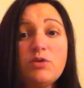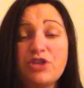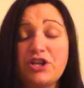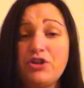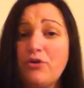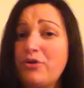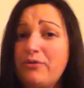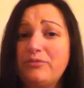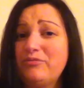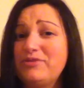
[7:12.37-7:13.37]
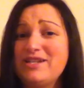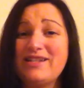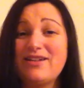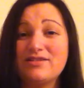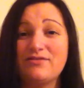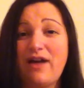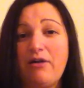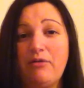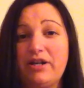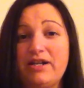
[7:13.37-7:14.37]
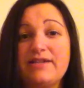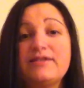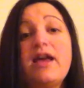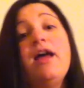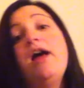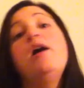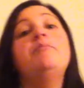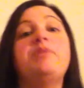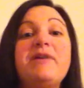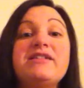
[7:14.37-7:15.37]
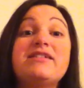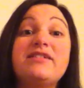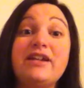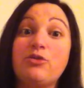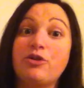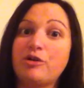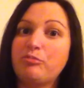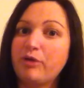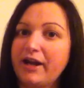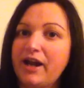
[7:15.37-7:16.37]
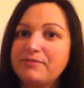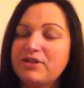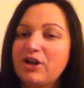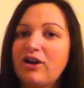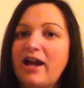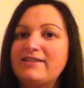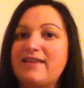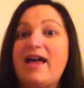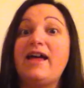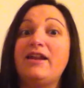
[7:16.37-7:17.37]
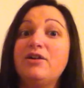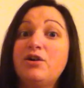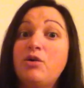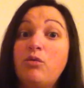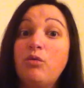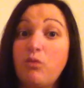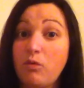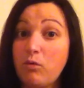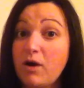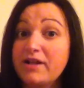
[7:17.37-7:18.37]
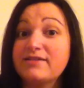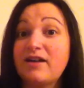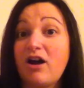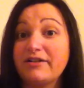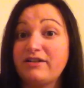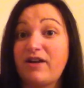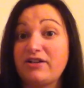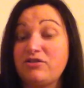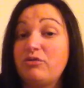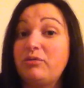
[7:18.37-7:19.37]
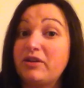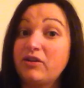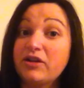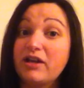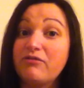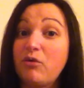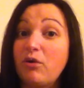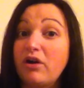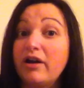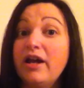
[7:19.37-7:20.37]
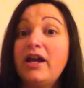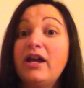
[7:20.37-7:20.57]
which I don't know details of what it is. But basically, in order to bring it up to her, I said, what is the heart defect you would be looking for